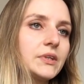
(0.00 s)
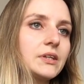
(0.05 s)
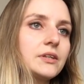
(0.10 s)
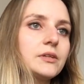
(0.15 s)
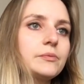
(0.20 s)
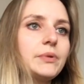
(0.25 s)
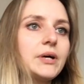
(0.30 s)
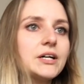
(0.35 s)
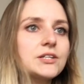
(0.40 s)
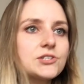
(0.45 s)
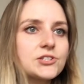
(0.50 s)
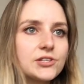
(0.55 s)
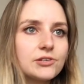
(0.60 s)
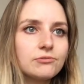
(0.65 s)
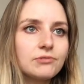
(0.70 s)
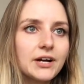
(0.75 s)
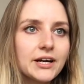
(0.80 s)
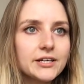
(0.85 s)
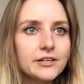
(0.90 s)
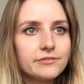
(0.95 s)
The button to the
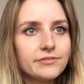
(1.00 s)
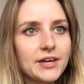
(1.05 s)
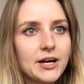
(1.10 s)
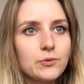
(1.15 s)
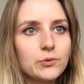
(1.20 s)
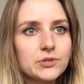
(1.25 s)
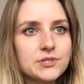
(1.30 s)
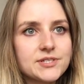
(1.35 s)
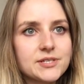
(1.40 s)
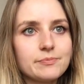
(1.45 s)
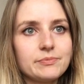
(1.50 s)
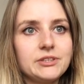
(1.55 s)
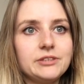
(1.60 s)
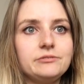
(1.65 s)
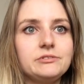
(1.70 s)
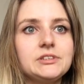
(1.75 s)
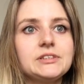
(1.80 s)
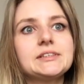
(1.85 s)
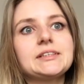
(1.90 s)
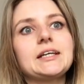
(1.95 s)
right of that one simply
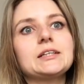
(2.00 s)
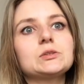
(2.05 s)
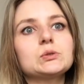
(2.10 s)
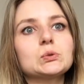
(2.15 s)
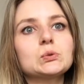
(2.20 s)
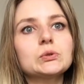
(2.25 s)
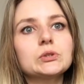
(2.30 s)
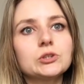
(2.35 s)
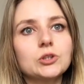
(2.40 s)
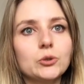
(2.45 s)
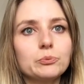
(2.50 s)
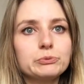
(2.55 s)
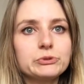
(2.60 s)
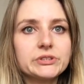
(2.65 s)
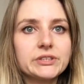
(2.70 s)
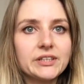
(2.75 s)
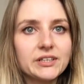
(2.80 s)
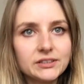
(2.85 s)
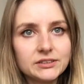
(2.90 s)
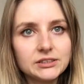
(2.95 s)
resets all the knobs
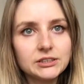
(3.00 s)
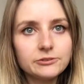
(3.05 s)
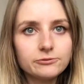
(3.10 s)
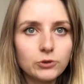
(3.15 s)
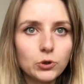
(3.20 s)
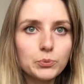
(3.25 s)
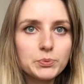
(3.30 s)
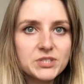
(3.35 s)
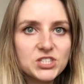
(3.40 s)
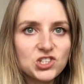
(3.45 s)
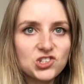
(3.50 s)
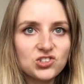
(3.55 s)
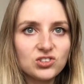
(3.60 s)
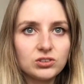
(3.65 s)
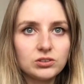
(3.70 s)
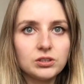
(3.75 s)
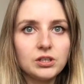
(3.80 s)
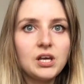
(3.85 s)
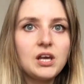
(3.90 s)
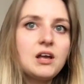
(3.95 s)
to their default
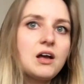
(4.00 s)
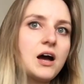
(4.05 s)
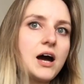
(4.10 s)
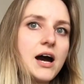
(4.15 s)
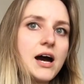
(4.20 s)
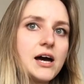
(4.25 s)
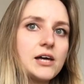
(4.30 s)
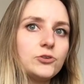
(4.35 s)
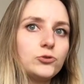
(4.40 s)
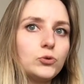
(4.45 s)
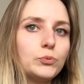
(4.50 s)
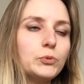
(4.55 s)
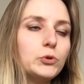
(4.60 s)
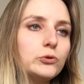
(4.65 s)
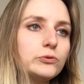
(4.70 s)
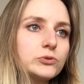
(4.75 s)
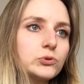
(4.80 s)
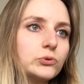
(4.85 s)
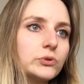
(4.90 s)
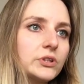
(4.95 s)
position and
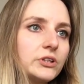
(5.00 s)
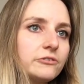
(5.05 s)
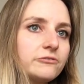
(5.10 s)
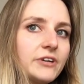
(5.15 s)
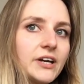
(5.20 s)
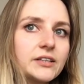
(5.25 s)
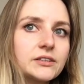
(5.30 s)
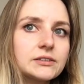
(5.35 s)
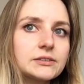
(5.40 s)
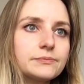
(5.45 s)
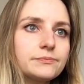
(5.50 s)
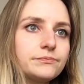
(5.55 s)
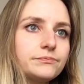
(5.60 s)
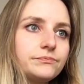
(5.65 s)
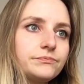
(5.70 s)
removes all the effects.